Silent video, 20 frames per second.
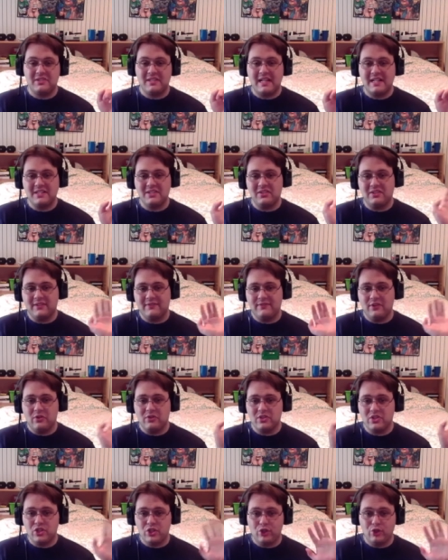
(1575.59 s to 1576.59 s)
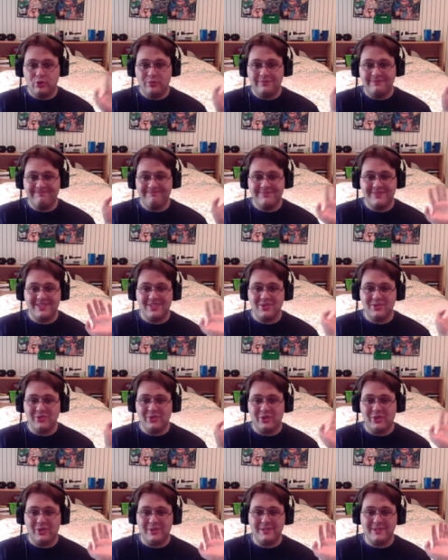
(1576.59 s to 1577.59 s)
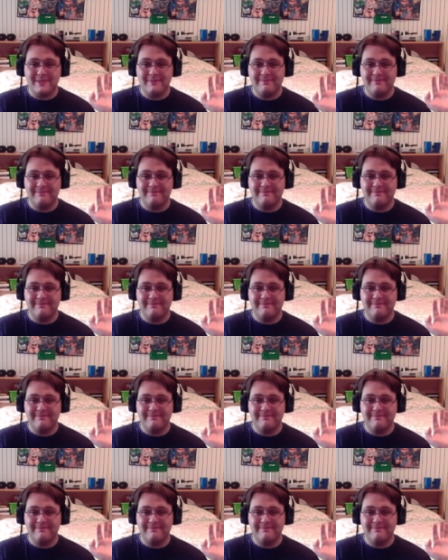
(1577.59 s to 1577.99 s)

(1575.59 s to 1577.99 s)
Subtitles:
that to look forward to. Toodles!